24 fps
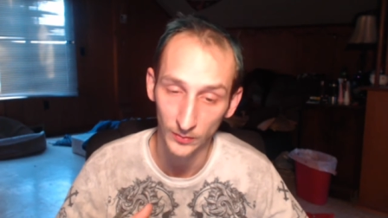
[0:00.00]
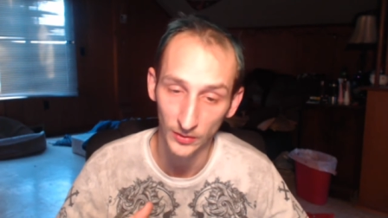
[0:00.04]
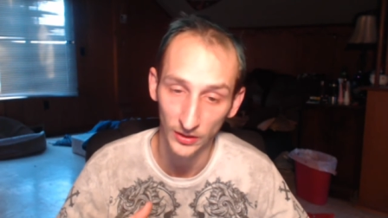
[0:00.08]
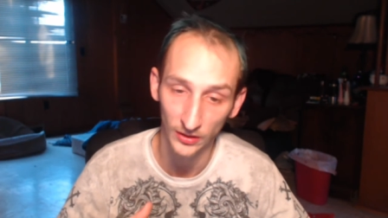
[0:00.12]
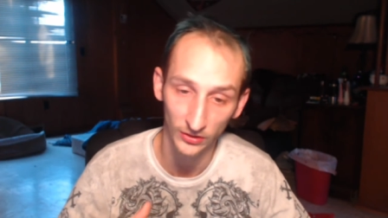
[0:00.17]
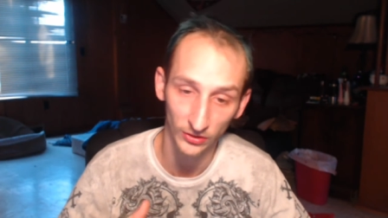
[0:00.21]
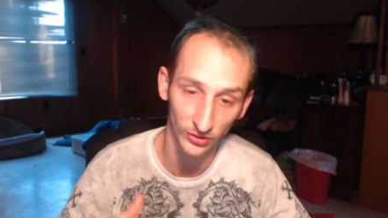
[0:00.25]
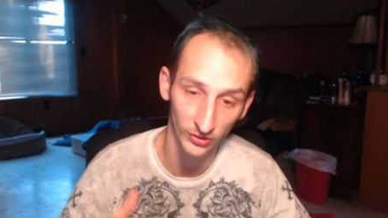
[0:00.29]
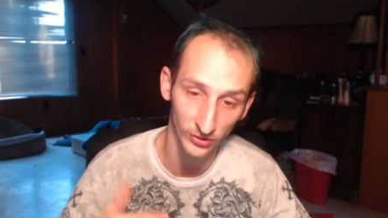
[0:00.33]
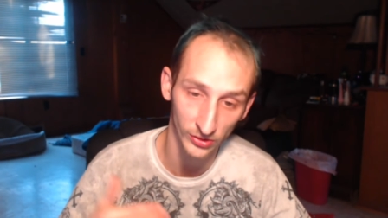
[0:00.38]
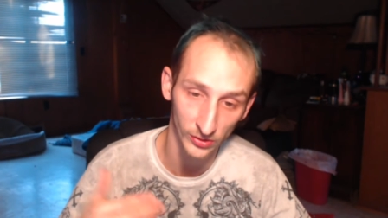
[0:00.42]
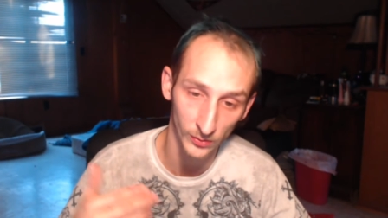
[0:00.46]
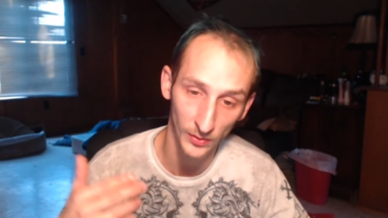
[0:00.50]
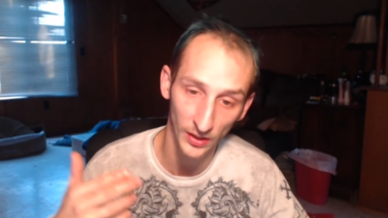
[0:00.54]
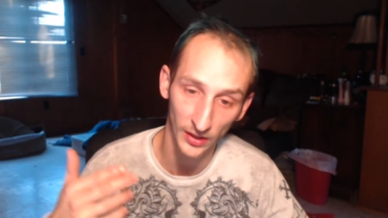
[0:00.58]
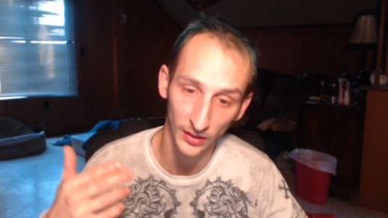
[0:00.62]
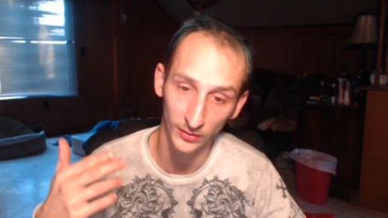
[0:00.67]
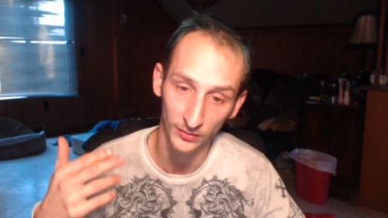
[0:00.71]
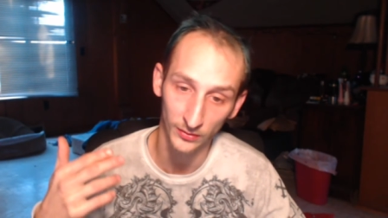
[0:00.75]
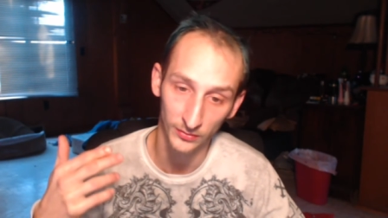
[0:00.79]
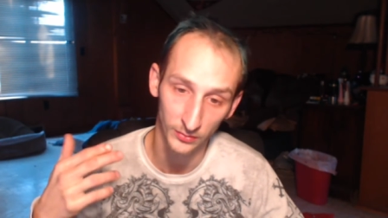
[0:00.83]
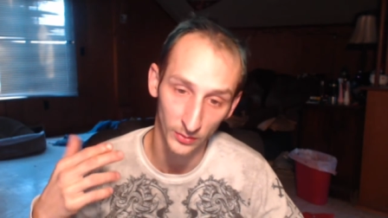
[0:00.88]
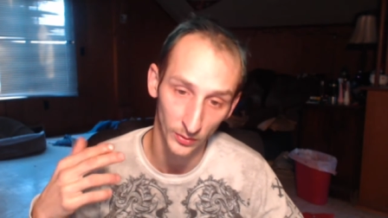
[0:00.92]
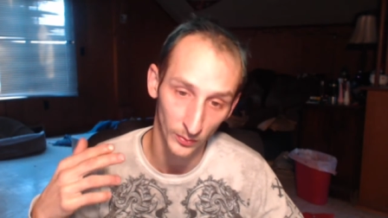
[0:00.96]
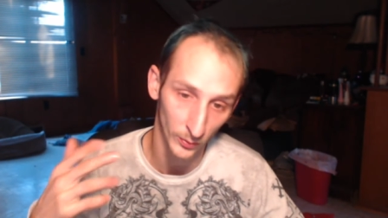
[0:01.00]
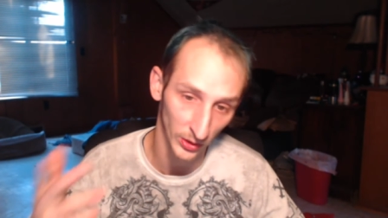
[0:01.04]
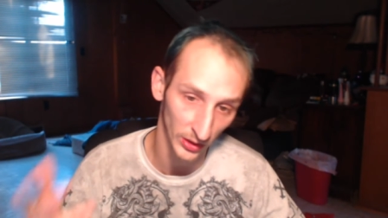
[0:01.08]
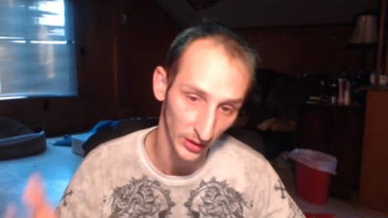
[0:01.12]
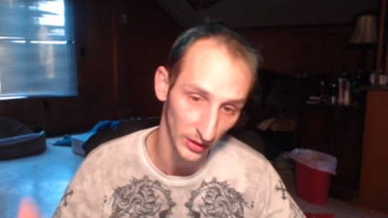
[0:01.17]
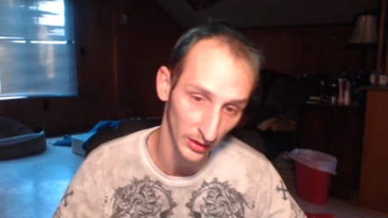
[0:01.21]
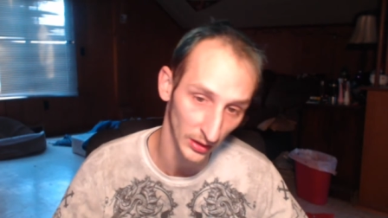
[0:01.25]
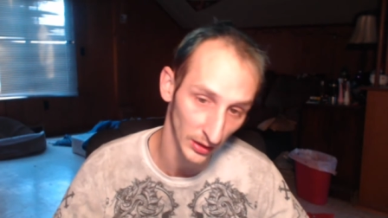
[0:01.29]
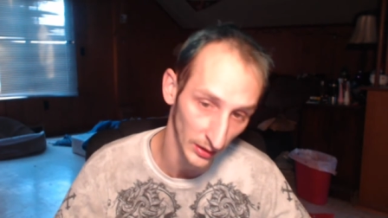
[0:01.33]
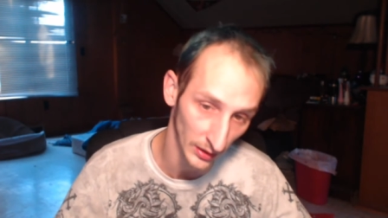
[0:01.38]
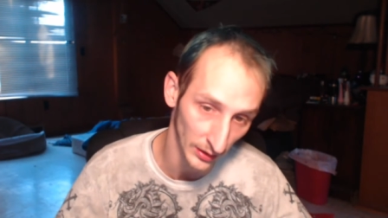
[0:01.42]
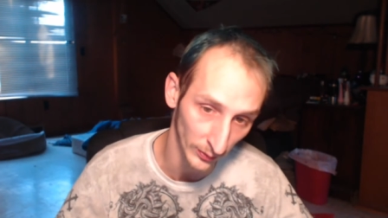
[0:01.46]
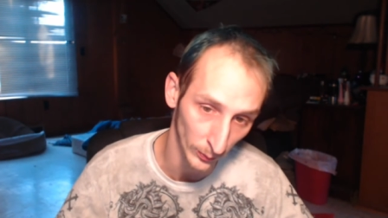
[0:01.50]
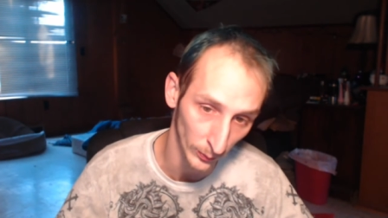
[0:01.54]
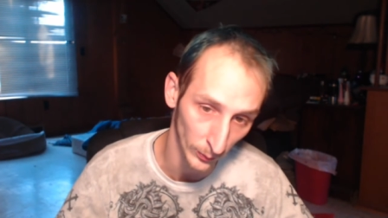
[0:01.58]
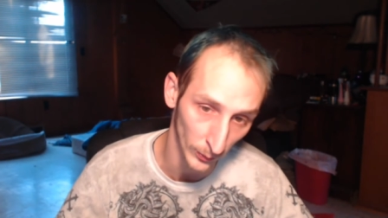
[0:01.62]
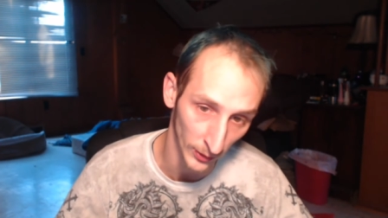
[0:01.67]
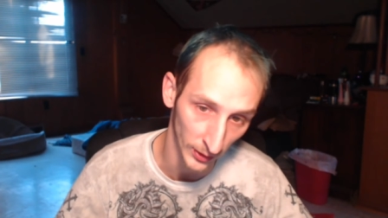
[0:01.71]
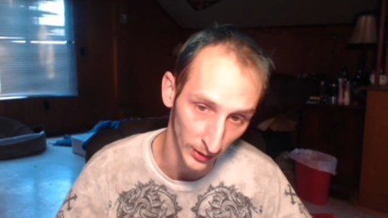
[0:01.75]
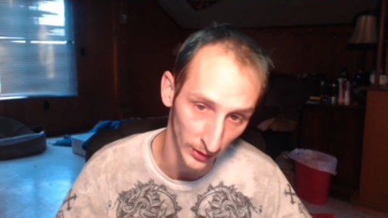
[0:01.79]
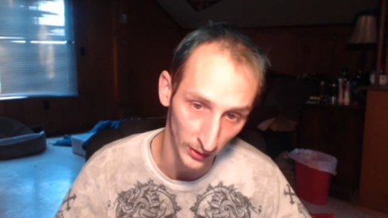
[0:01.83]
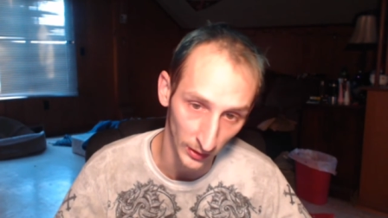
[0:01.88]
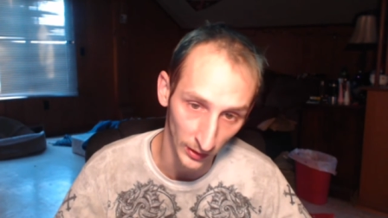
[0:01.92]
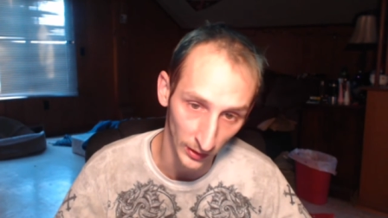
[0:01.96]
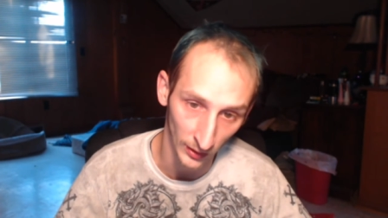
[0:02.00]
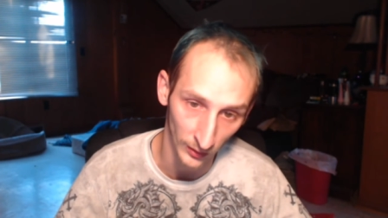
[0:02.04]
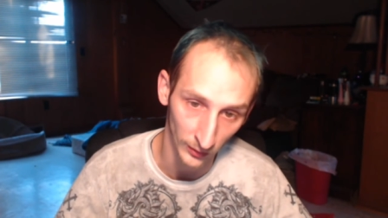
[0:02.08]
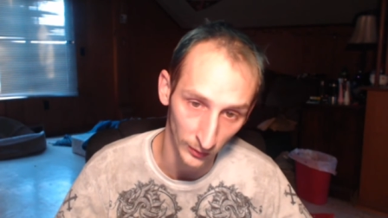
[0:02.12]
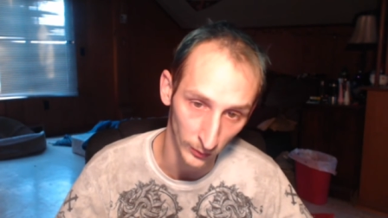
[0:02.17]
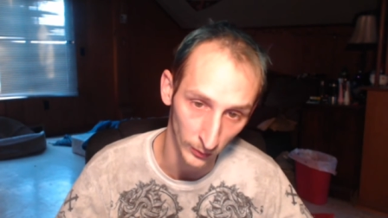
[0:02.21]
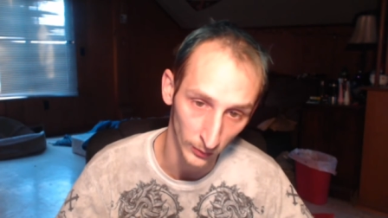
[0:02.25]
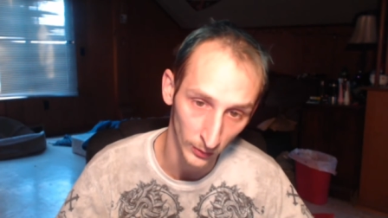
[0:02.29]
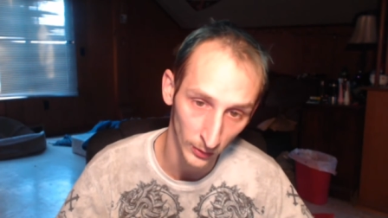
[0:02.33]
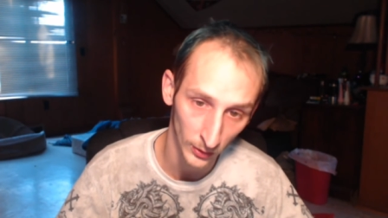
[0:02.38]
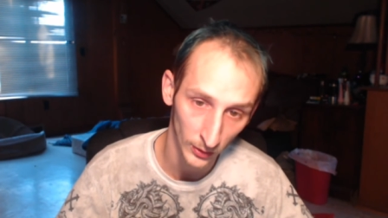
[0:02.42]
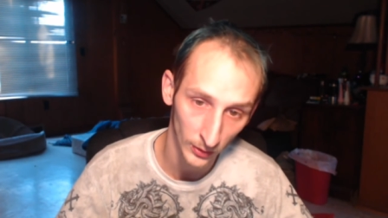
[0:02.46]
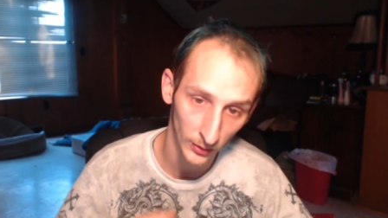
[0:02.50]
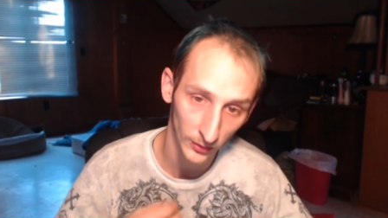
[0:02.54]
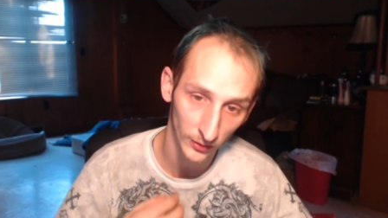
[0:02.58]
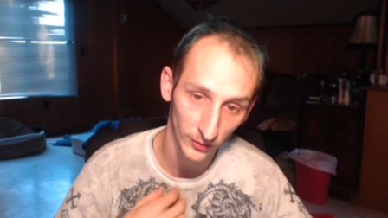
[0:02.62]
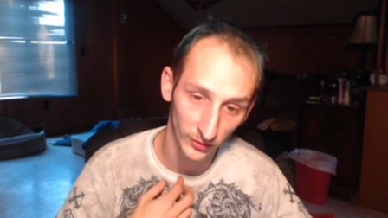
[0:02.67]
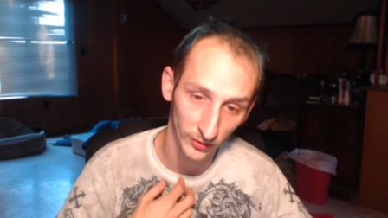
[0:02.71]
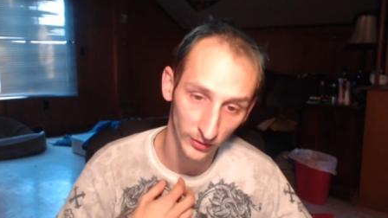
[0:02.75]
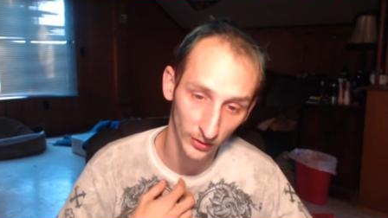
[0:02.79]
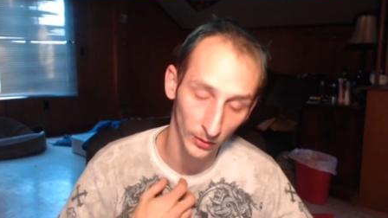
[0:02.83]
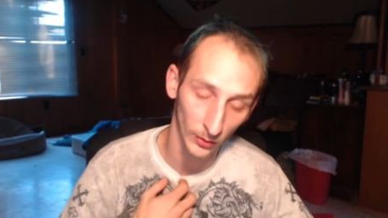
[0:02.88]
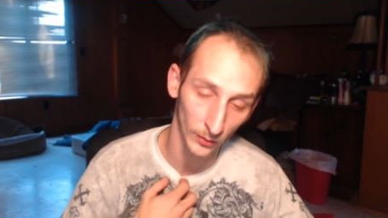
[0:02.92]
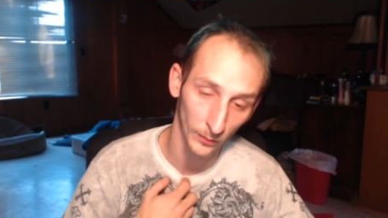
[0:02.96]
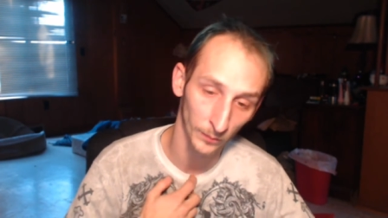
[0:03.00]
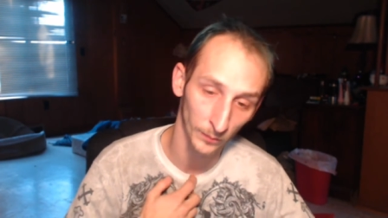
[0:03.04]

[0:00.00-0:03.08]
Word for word: It's just a matter of when we can get everybody together. So